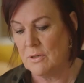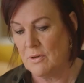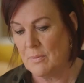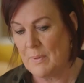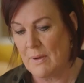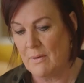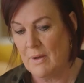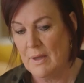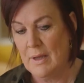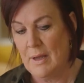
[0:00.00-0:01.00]
a lot
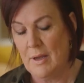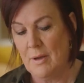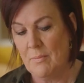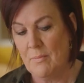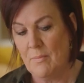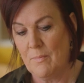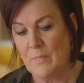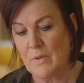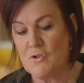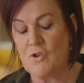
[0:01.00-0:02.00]
about
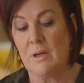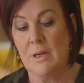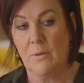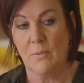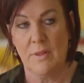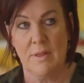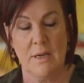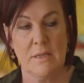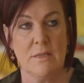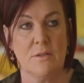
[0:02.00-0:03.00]
struggling with
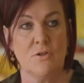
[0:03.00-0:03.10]
that and